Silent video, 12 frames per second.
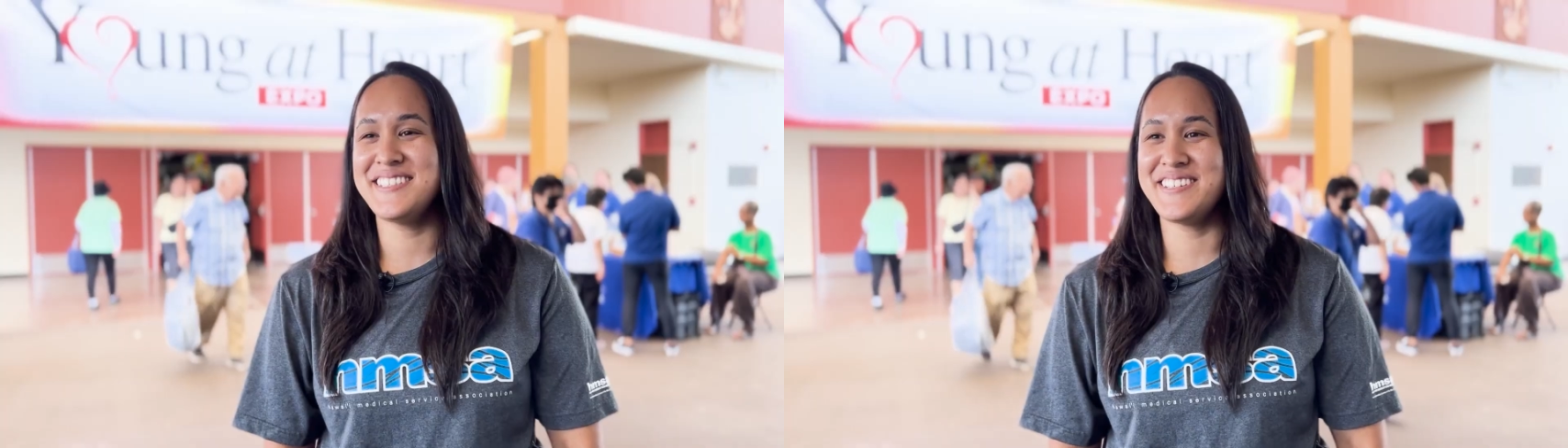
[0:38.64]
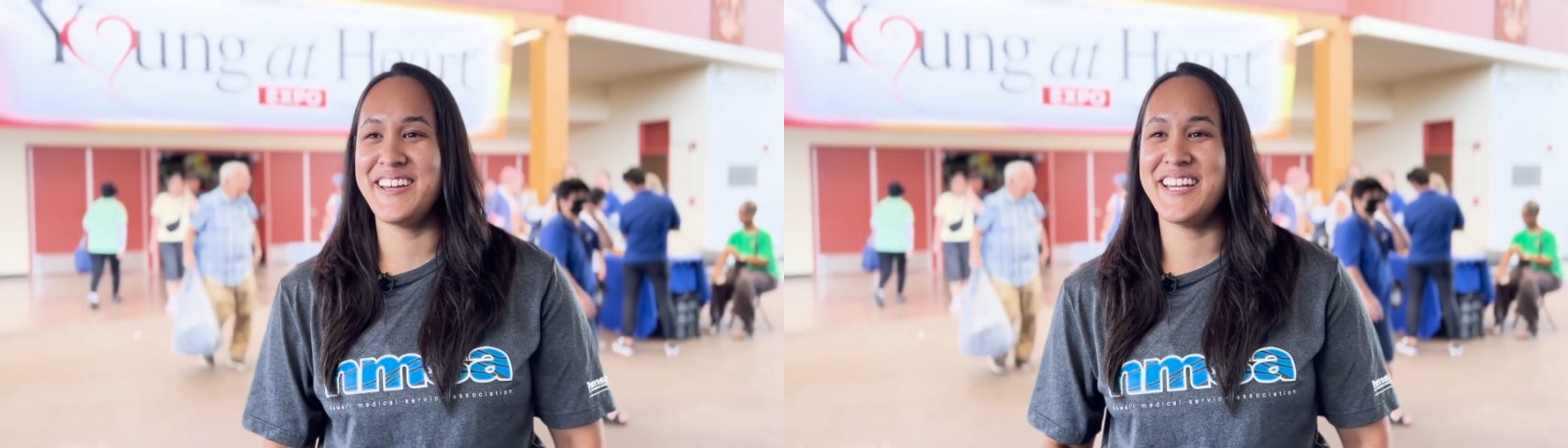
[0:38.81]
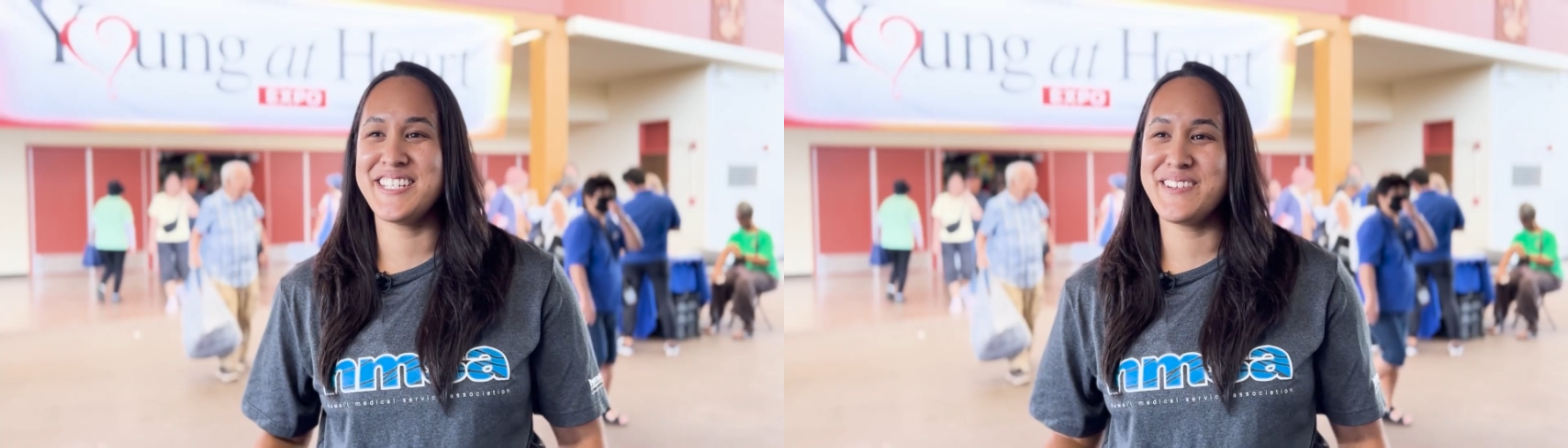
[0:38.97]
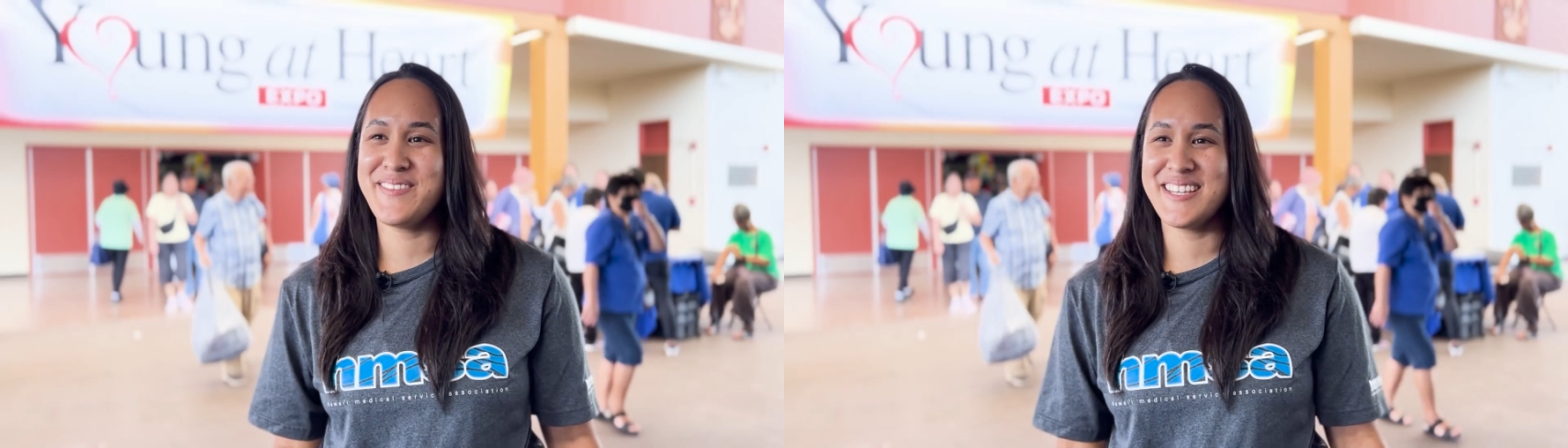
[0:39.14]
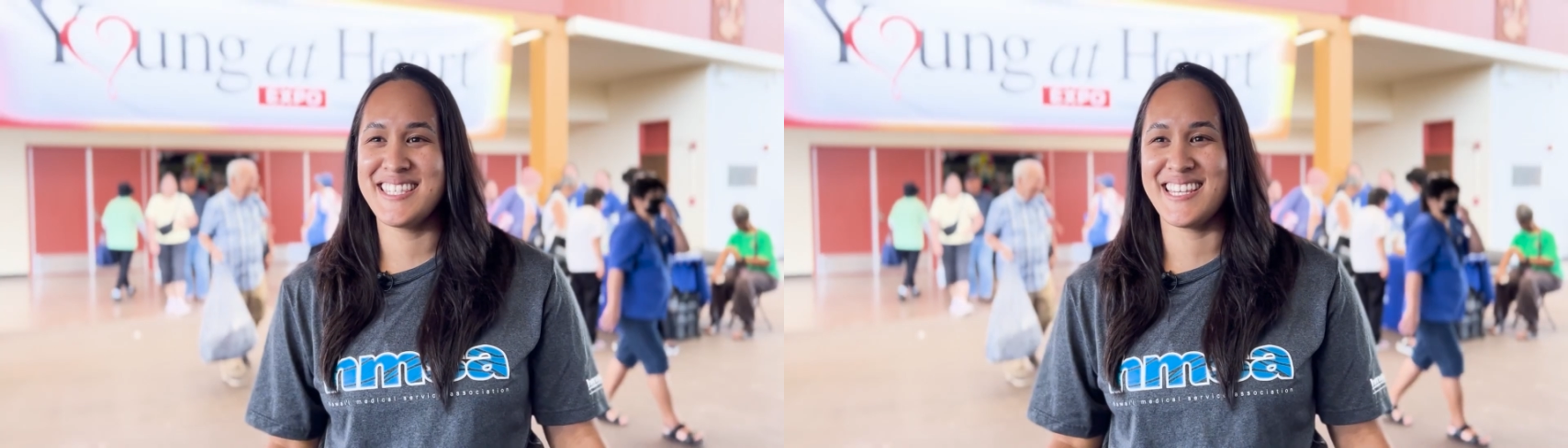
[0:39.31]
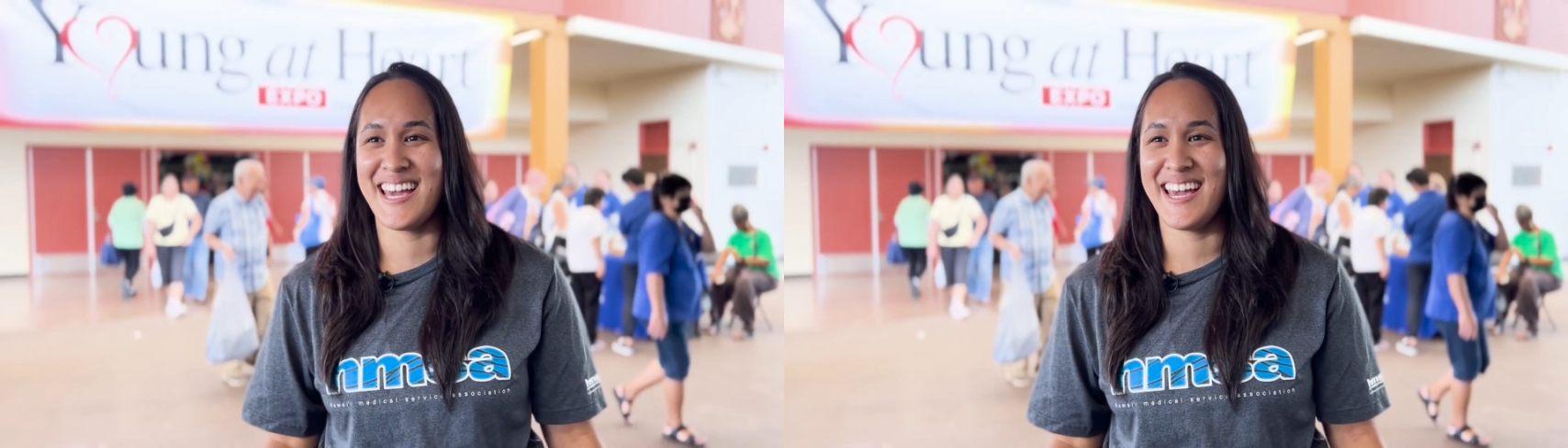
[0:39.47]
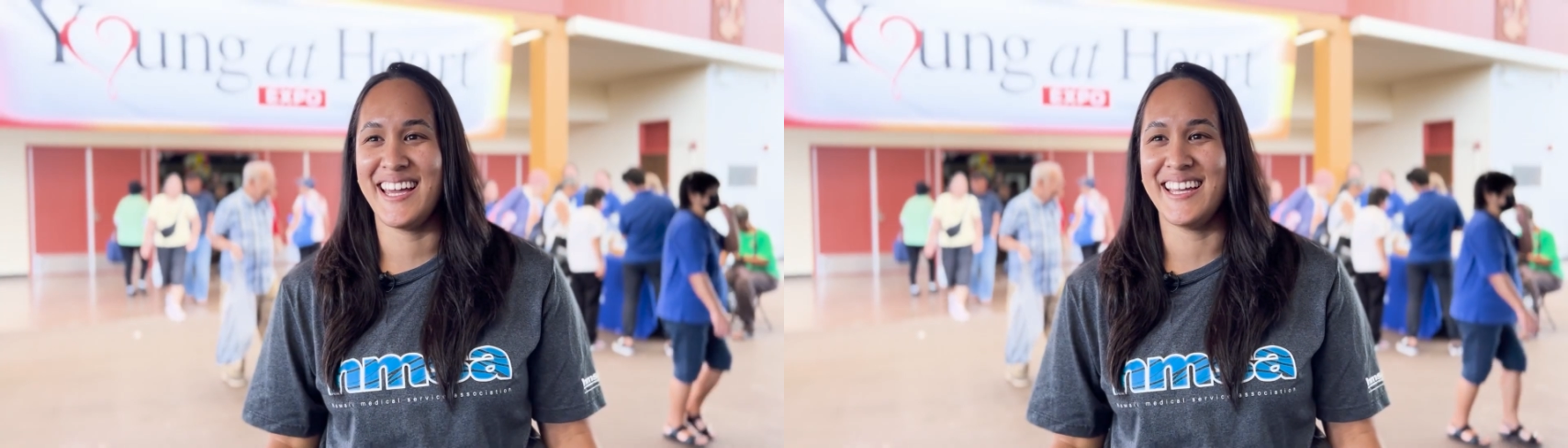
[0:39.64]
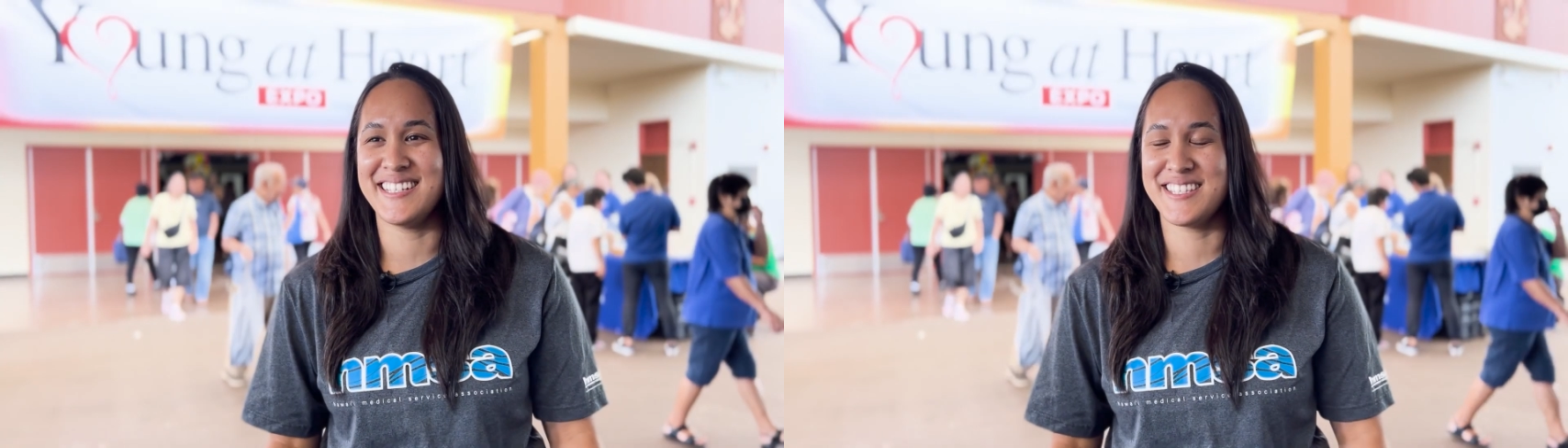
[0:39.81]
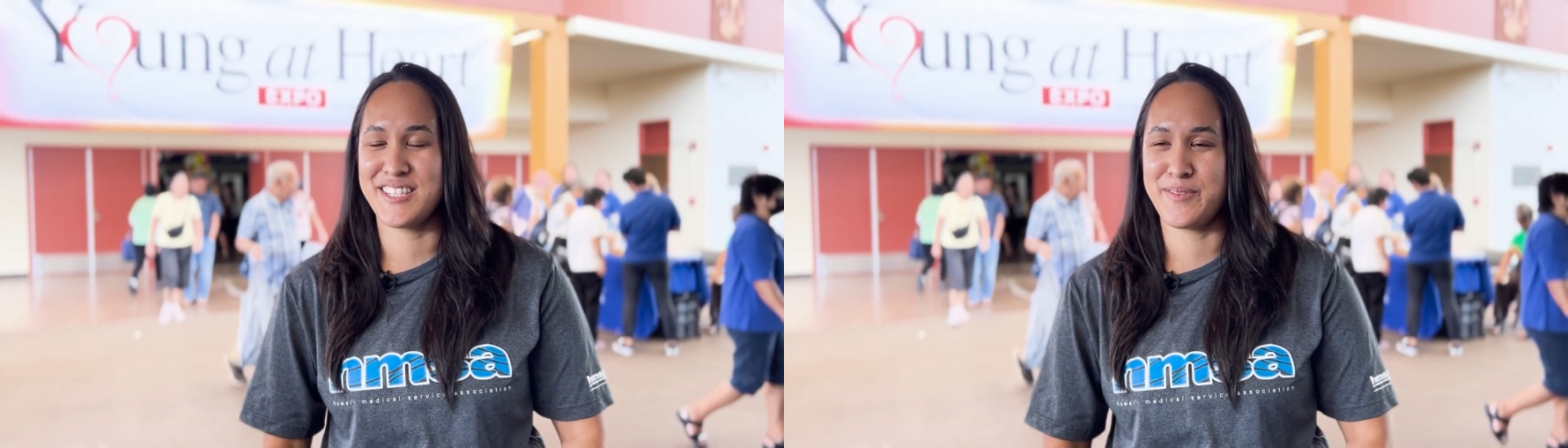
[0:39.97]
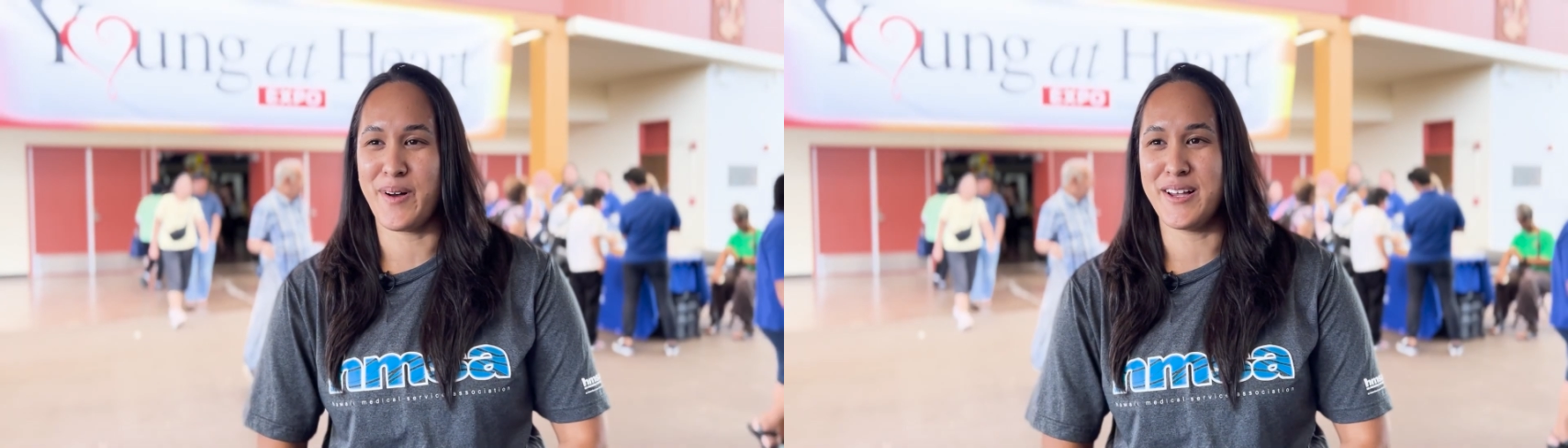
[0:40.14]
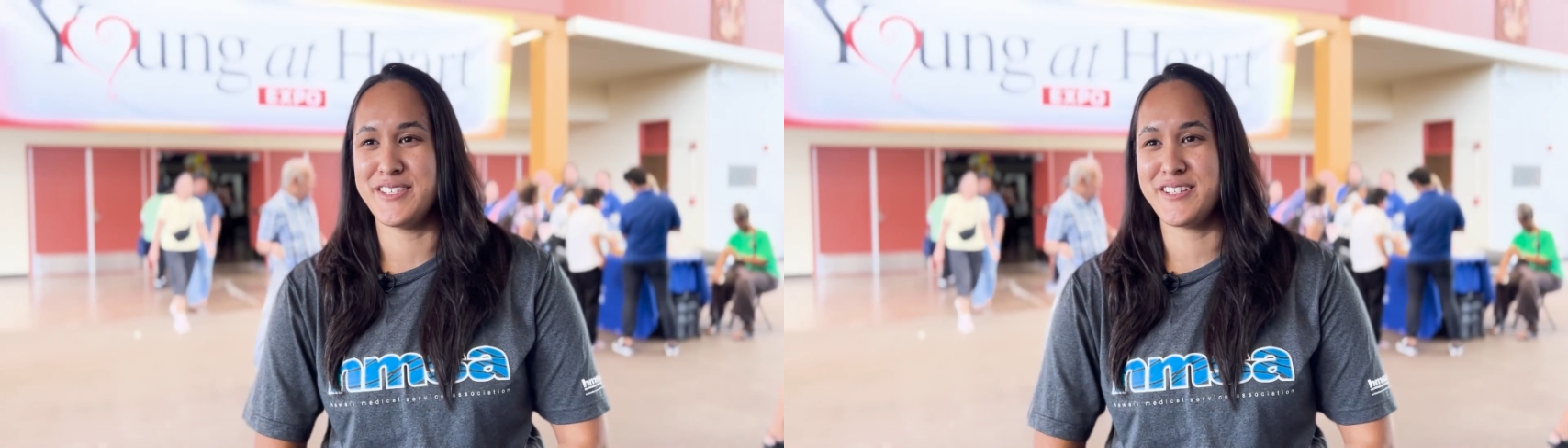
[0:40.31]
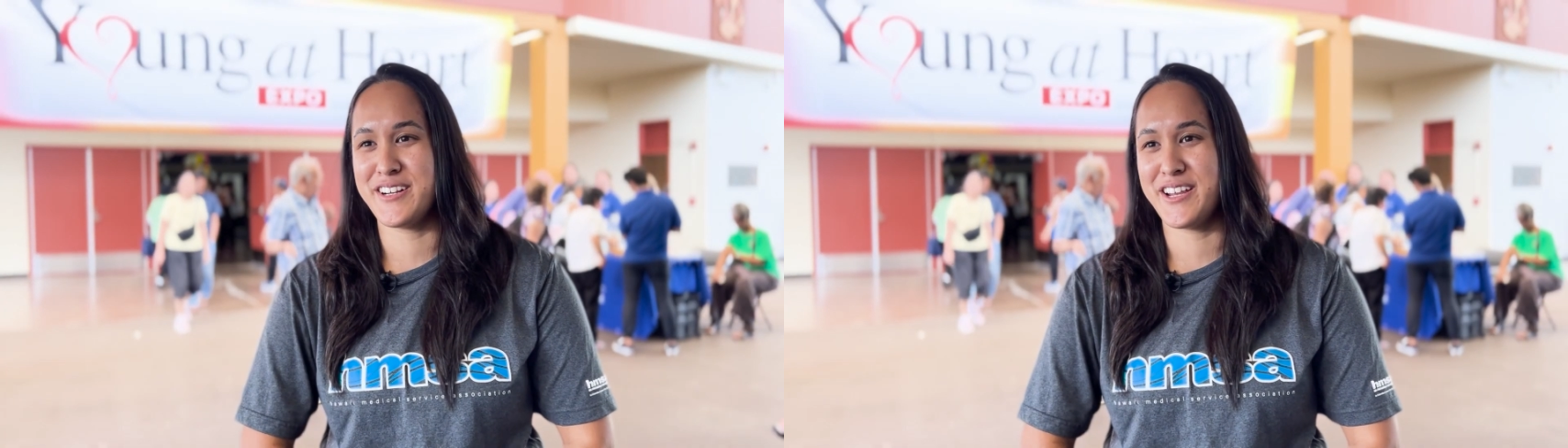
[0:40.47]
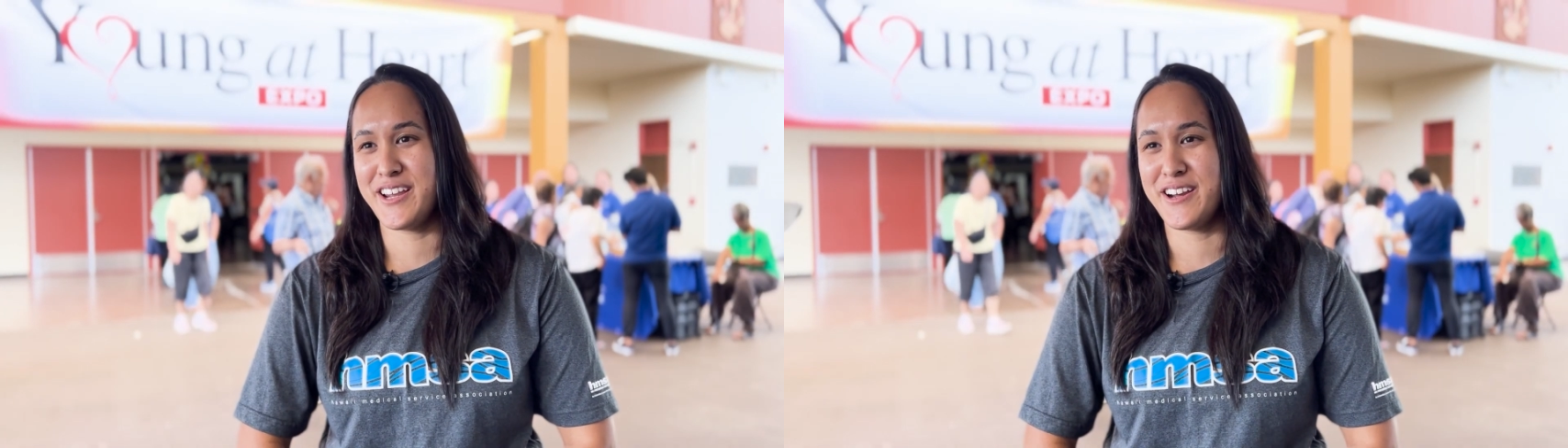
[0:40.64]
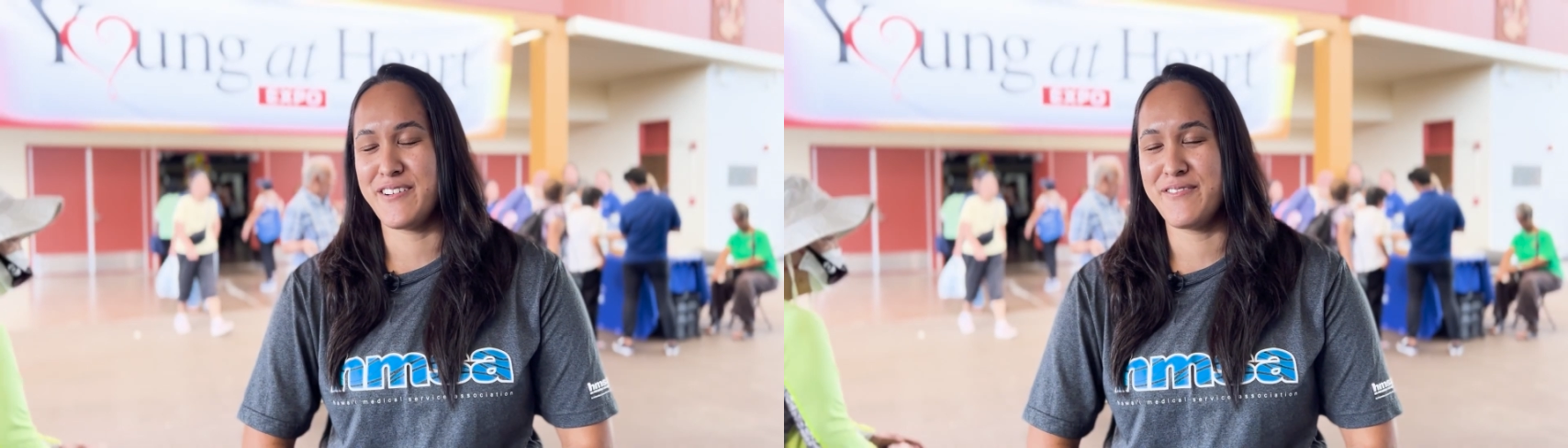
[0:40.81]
So HMSA is a sponsor here